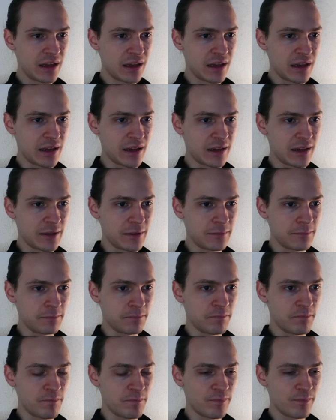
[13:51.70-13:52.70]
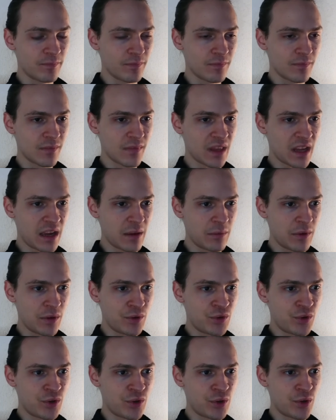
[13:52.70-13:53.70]
I'm
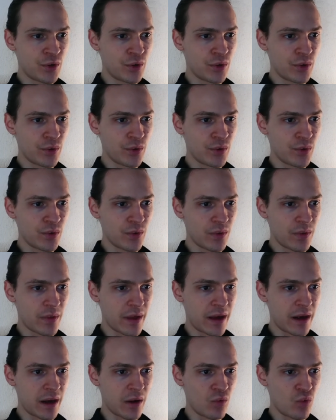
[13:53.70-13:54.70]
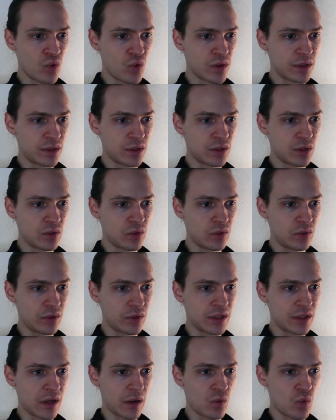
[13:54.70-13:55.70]
not sure that I want to
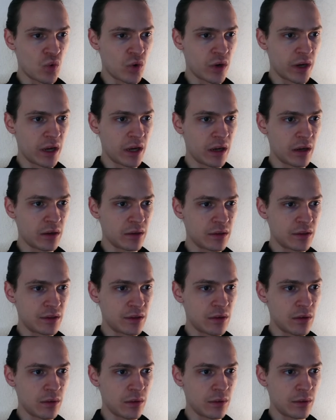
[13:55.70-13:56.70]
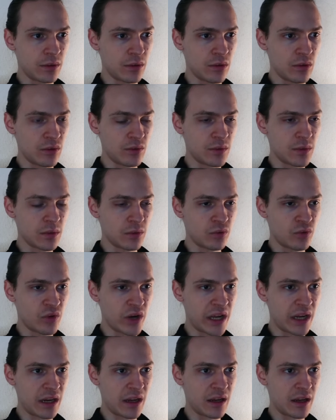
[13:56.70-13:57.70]
start working on certain dupes
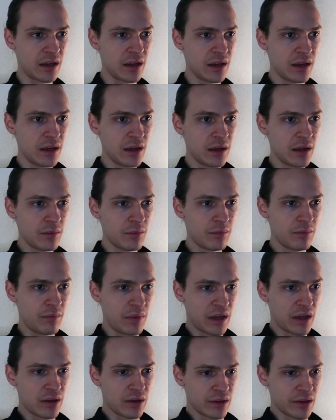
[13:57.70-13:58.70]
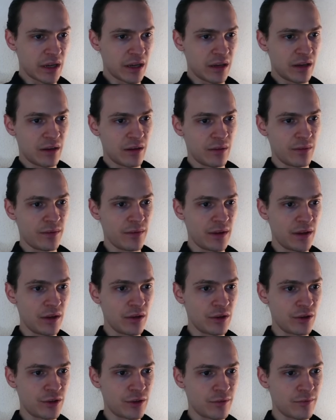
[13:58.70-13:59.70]
already, because I didn't
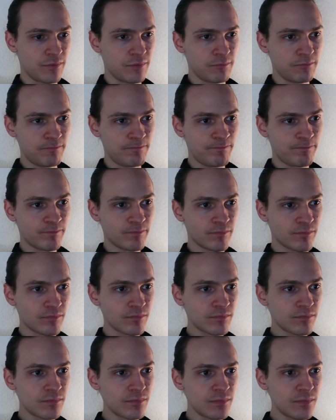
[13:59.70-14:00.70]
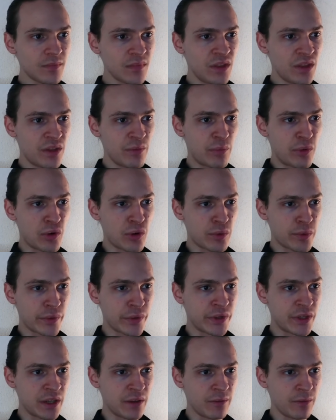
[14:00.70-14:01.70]
finish the
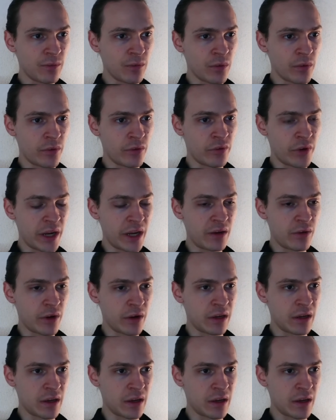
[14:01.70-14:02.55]
proper team for the raid right